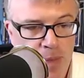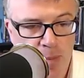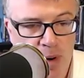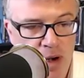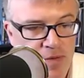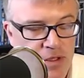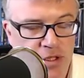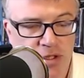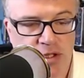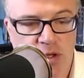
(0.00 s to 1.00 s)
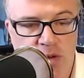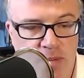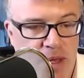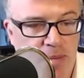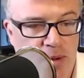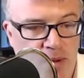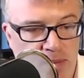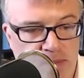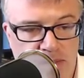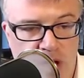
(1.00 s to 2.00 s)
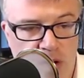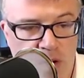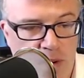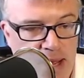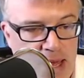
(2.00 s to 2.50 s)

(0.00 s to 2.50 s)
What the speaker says: Part of it's just so that people know who I am.